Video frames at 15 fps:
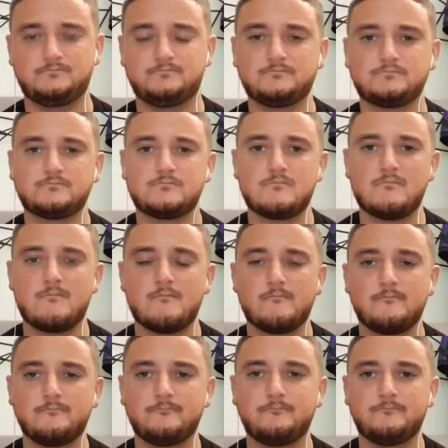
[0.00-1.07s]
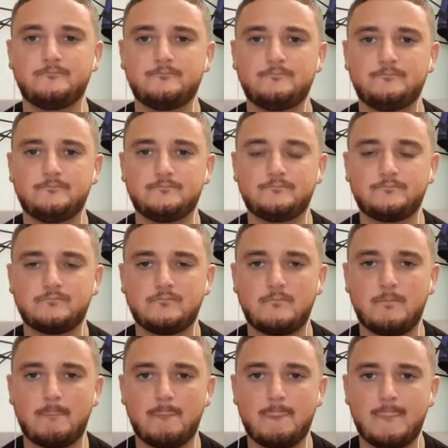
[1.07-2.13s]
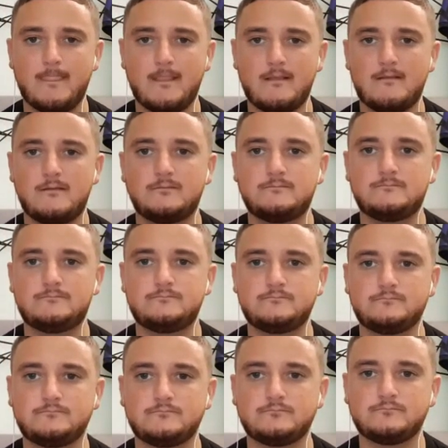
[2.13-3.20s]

[no speech]